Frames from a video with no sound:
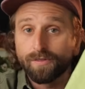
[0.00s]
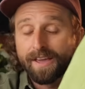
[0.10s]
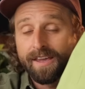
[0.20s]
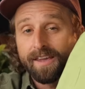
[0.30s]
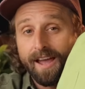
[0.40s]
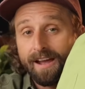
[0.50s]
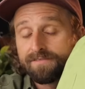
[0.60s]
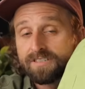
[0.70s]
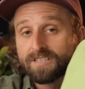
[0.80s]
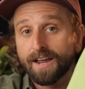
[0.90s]
They
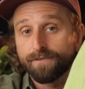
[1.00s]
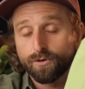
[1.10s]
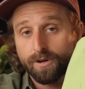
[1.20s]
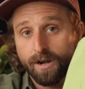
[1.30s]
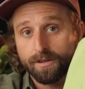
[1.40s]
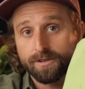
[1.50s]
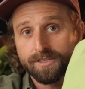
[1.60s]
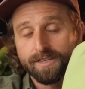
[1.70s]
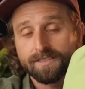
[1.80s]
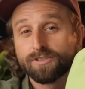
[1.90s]
have several colors
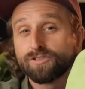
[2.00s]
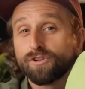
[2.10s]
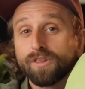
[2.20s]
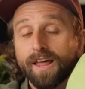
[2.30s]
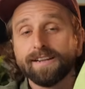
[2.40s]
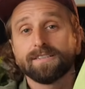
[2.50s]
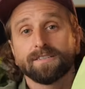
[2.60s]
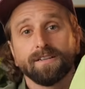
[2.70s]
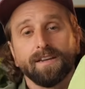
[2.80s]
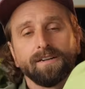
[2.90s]
in this. It's their light
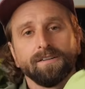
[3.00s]
sling.